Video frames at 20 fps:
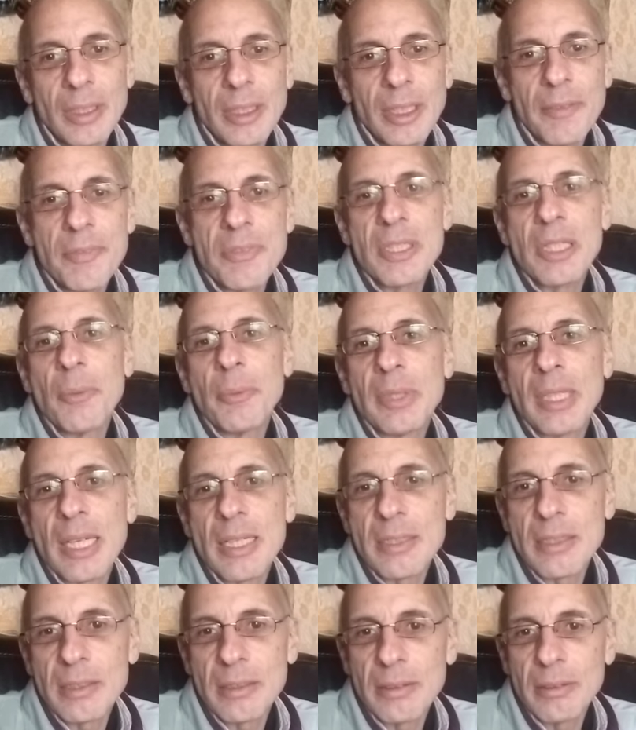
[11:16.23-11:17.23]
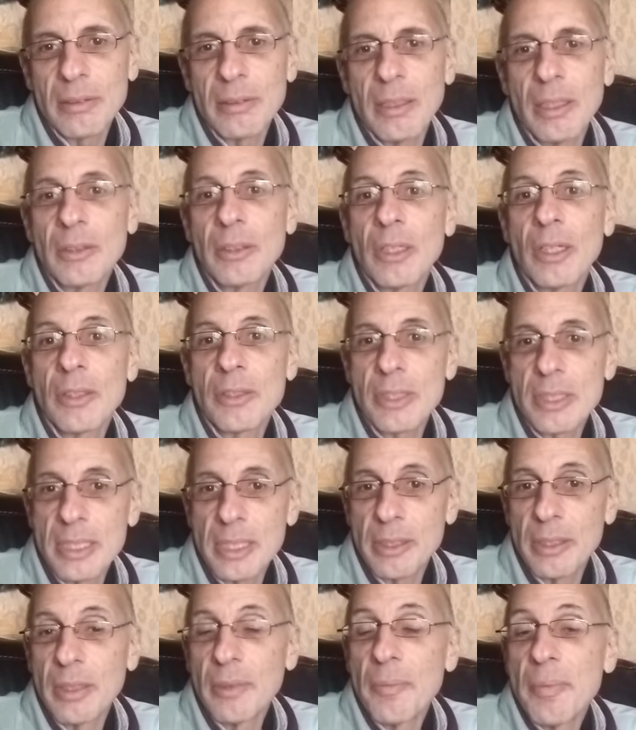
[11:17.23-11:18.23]
if someone has to
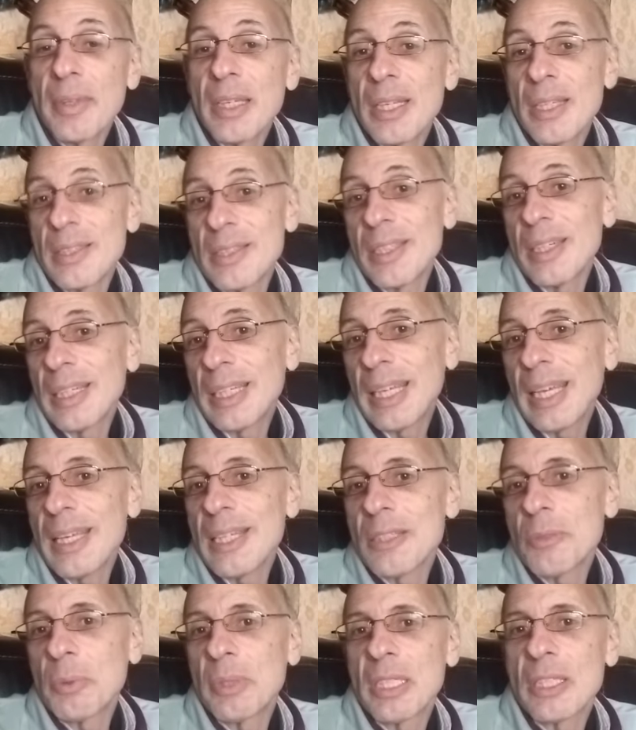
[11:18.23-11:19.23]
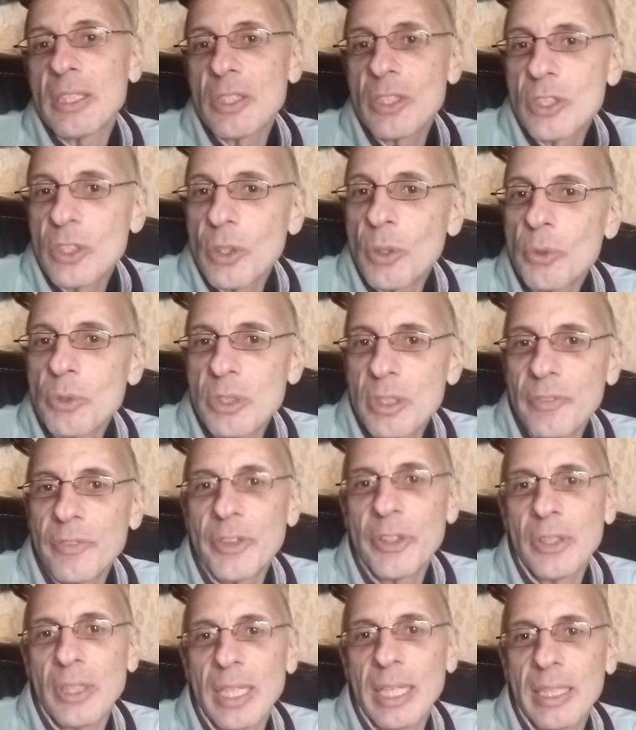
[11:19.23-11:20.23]
unconsciously, you see, in a case when it's so
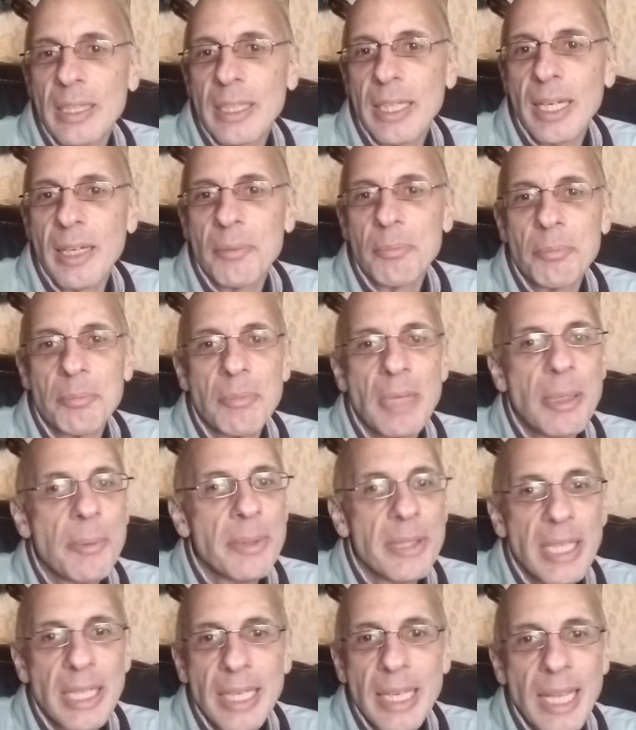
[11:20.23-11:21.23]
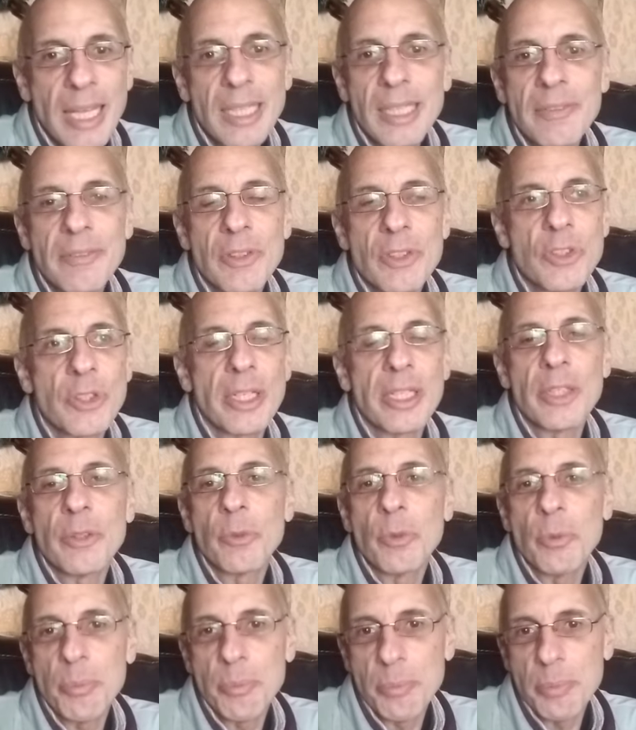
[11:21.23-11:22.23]
severe like that, maybe they can't even try to re-
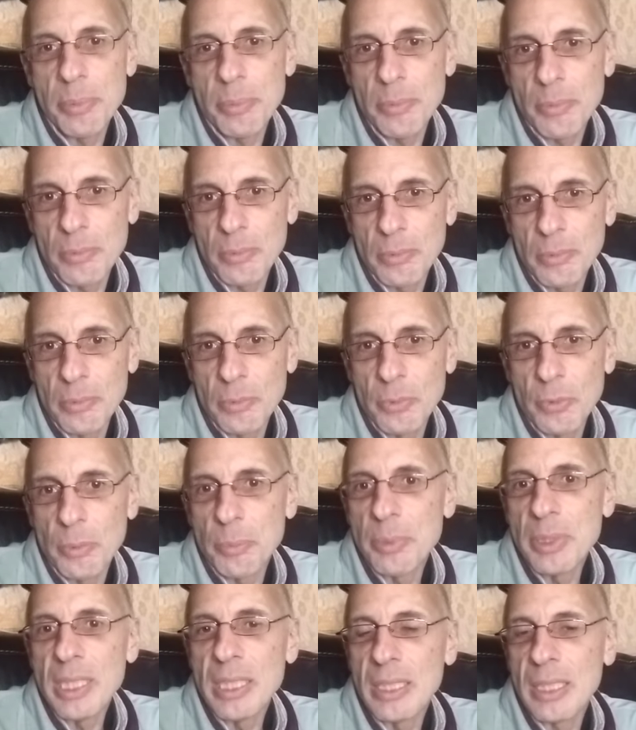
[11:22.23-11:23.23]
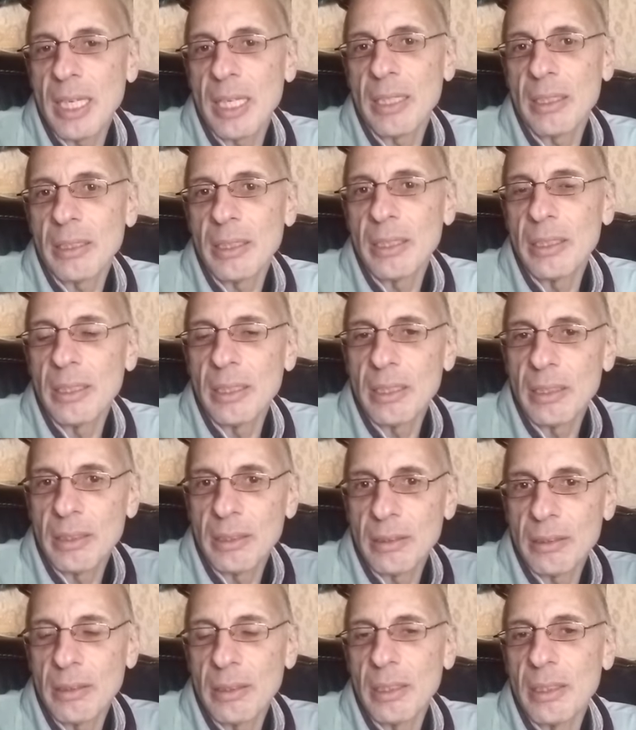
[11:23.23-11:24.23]
repeat that in, in,
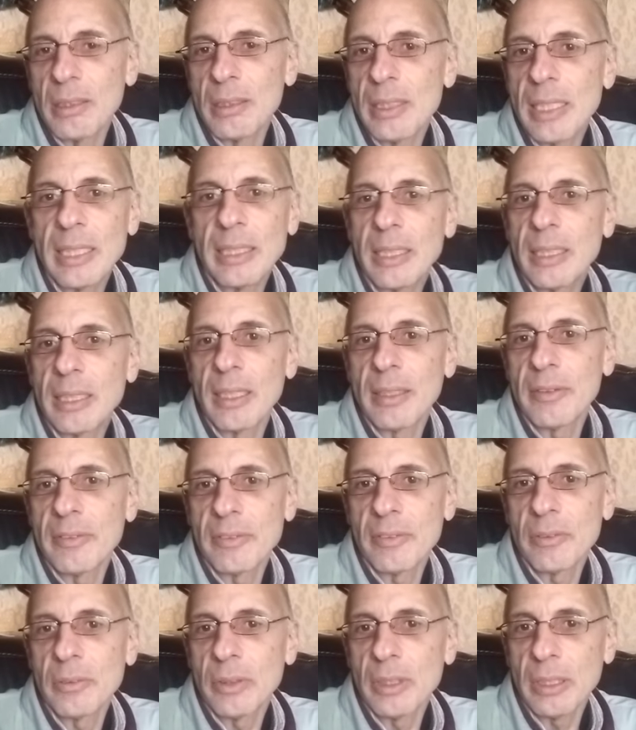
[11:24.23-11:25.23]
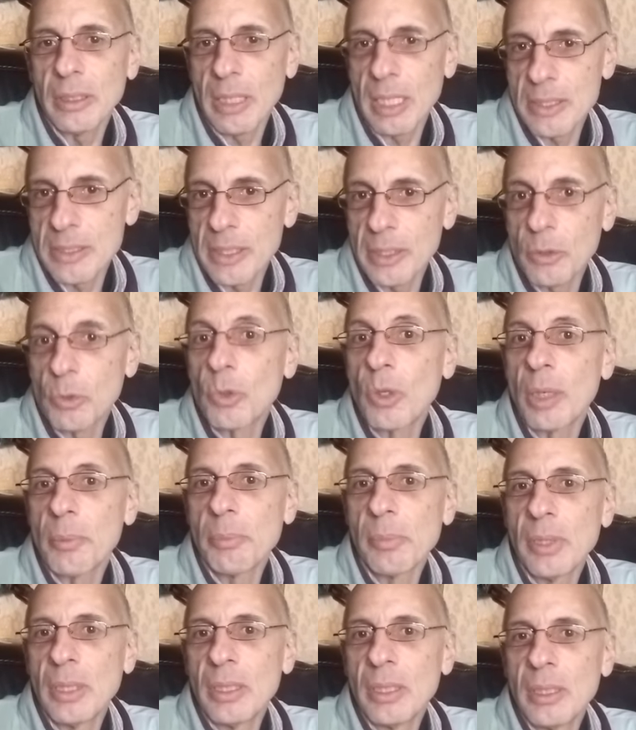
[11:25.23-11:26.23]
in daily life as they grow up.
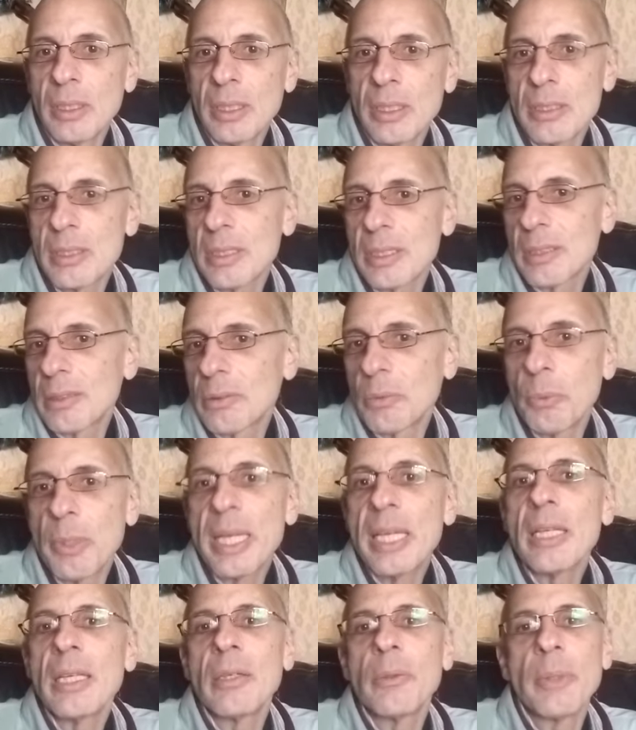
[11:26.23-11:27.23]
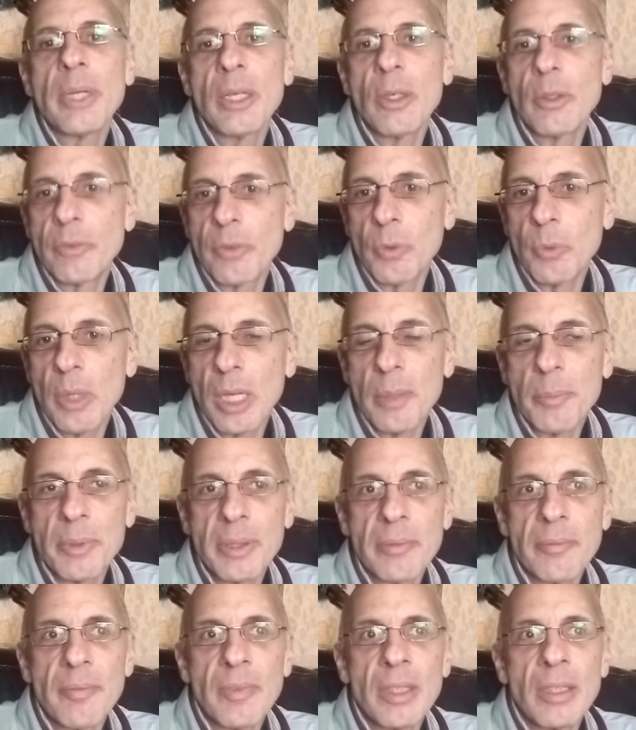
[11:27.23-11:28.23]
It's just way, way overwhelming.
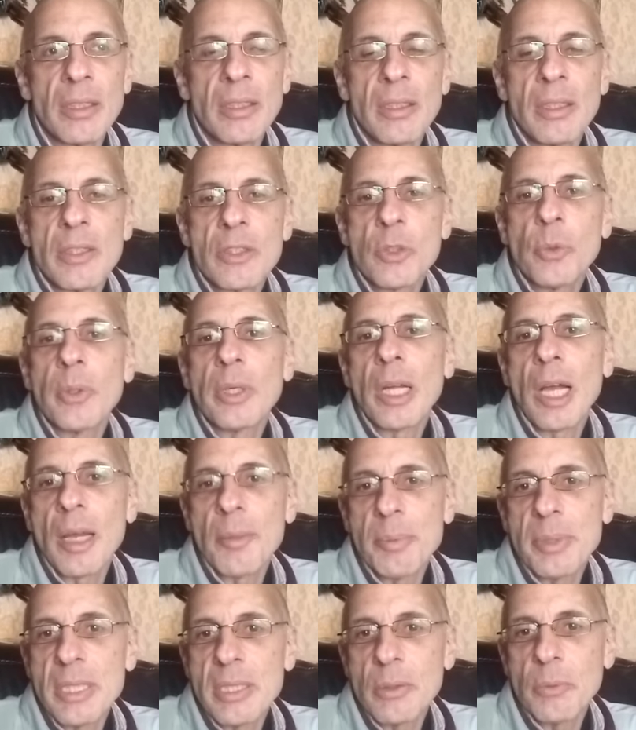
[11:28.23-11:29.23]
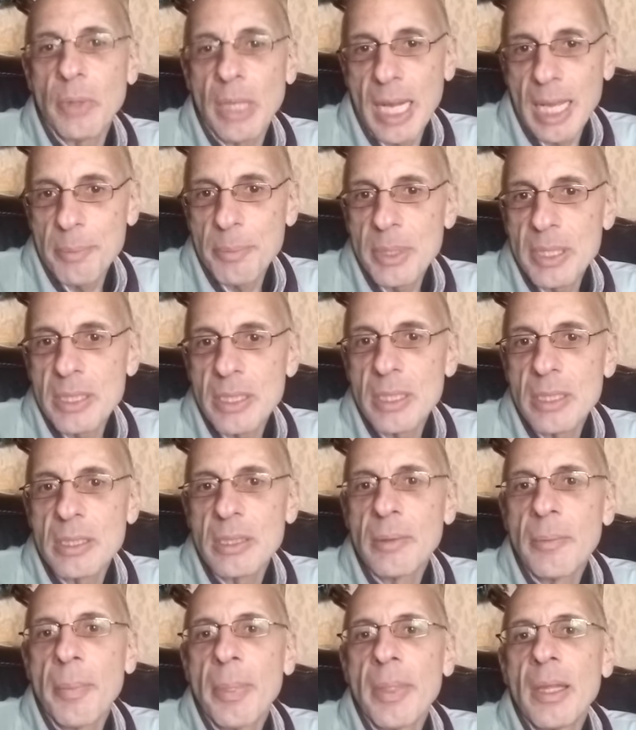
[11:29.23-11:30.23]
So what happen, what happens is
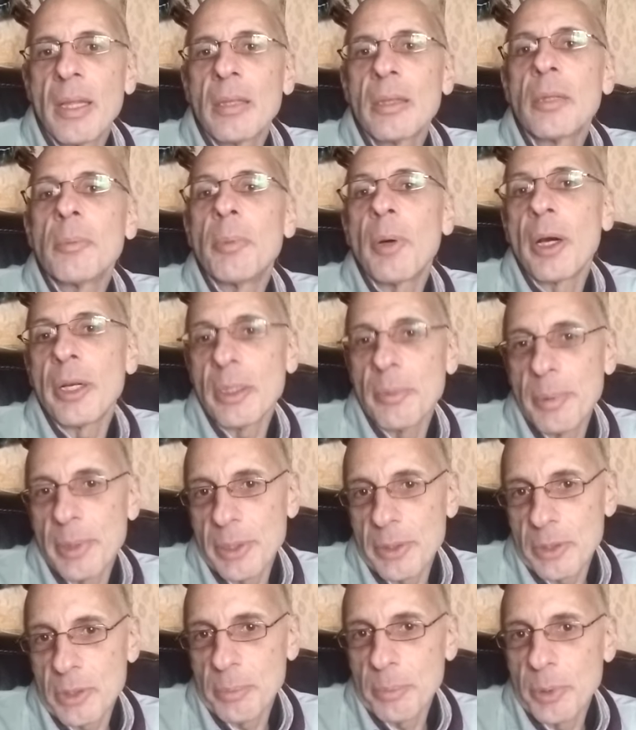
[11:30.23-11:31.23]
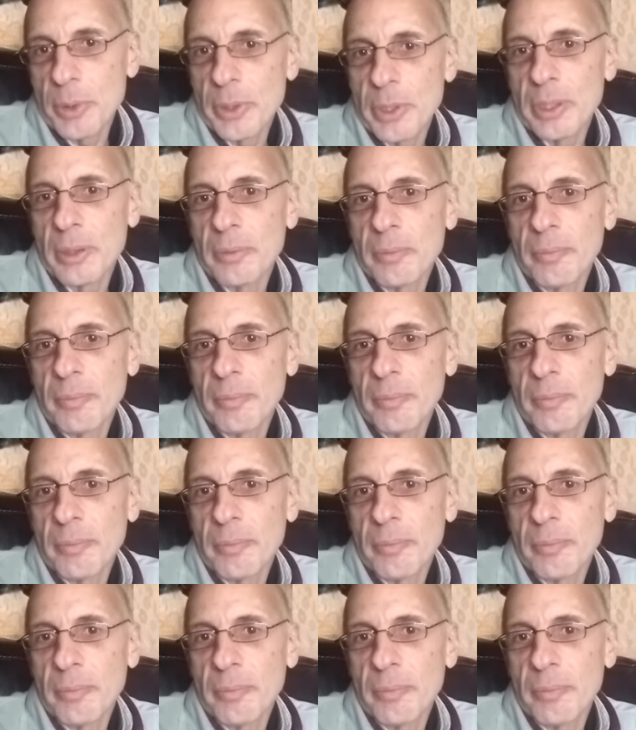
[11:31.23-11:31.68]
the body bears the burden.